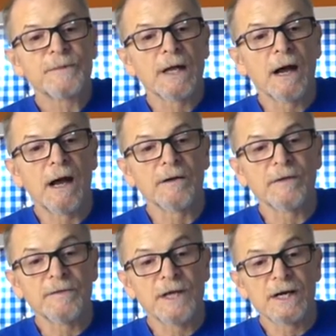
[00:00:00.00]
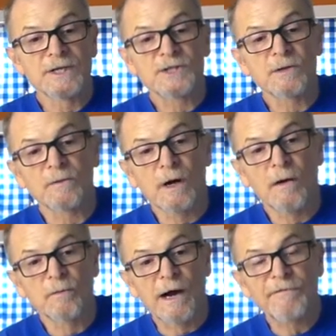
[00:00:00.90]
uh, that is
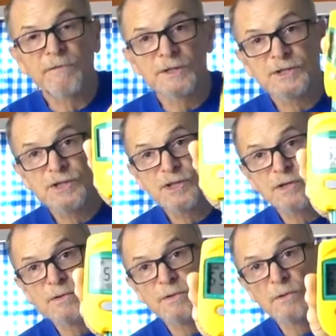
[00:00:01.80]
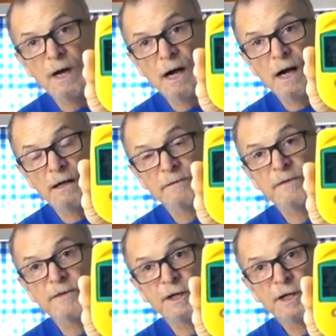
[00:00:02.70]
a reference to uh,
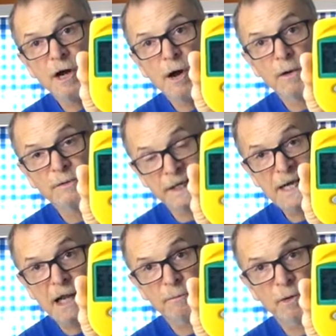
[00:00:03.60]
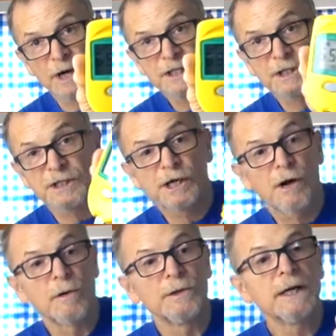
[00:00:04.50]
the code, the calibration
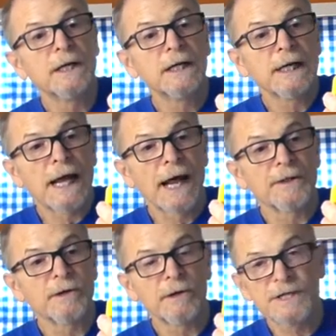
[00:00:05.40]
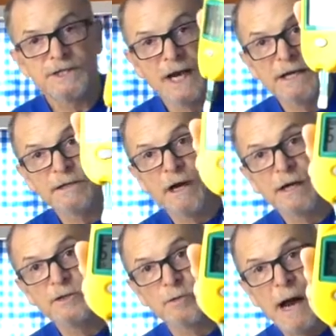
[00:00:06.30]
code, and there is a,
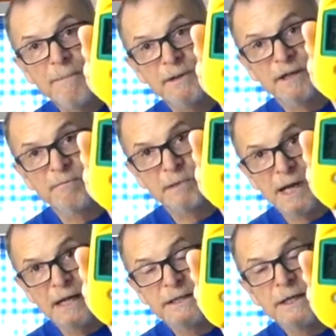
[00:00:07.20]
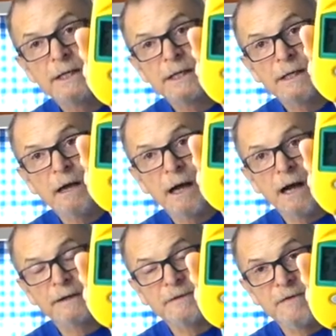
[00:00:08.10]
a droplet of blood
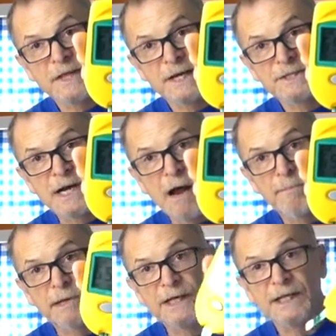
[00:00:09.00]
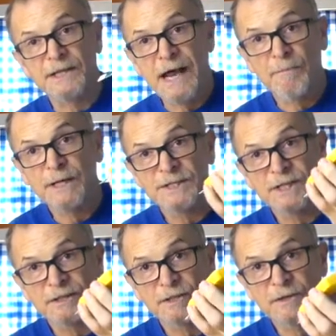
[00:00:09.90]
uh, that is now blinking. That means
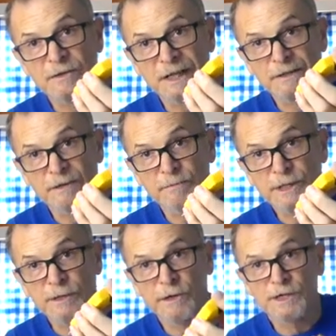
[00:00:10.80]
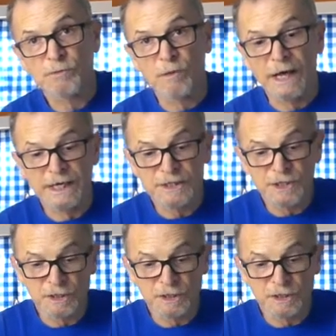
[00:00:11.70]
that the, that the meter is ready to